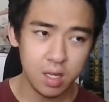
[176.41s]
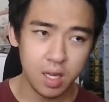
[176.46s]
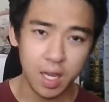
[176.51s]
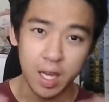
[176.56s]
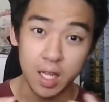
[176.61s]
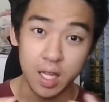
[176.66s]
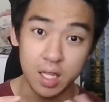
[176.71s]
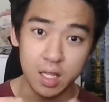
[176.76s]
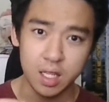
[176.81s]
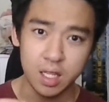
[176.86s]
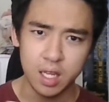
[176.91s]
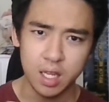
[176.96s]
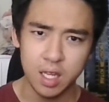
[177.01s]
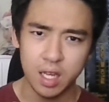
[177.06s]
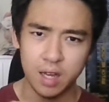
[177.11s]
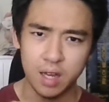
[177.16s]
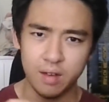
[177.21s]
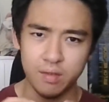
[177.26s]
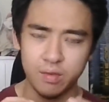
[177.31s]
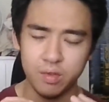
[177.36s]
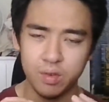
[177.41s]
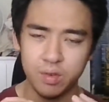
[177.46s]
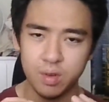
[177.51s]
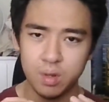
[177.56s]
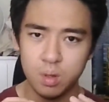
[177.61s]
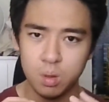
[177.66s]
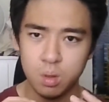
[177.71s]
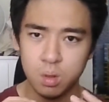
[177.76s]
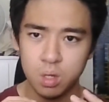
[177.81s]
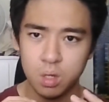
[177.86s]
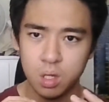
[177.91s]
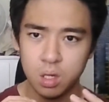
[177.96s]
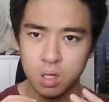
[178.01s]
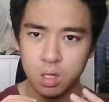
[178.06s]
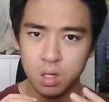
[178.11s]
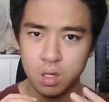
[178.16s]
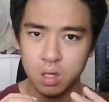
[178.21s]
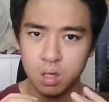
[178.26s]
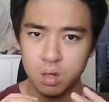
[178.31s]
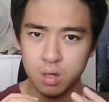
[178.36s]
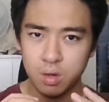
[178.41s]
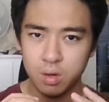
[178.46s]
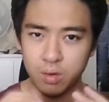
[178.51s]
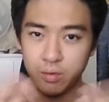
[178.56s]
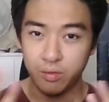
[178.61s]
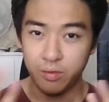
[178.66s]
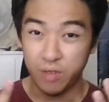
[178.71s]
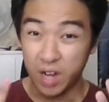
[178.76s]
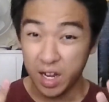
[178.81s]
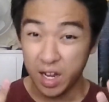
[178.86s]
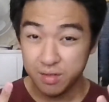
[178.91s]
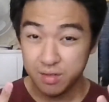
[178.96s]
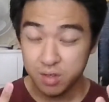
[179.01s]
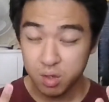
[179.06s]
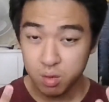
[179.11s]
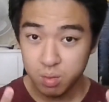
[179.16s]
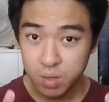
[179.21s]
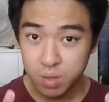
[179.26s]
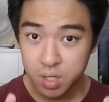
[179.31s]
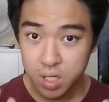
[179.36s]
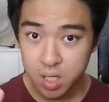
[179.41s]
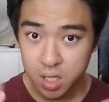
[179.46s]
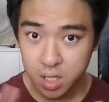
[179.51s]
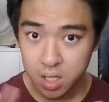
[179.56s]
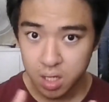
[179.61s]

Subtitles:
and they have 5 supers,